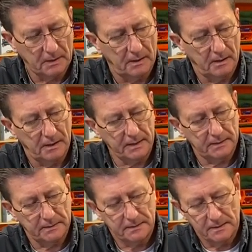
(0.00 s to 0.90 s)
All right
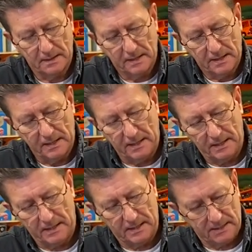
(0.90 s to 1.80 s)

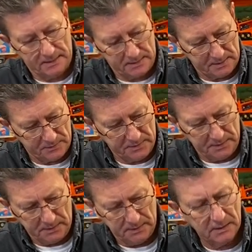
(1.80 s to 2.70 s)
and
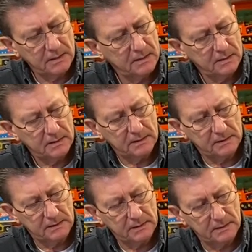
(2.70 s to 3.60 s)
the
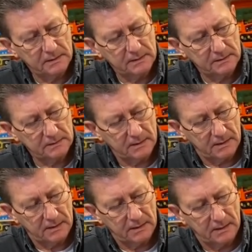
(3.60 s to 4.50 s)

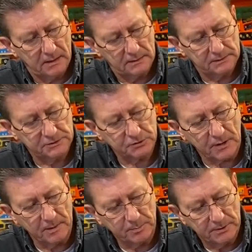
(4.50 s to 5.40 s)
uh,
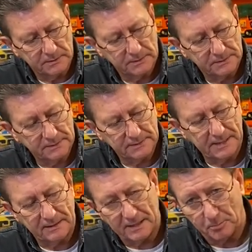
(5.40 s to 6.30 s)
stripe
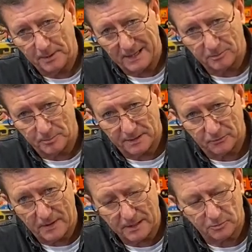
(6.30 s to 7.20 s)
down on the bottom by the
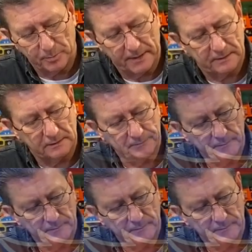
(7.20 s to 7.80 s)
rocker panel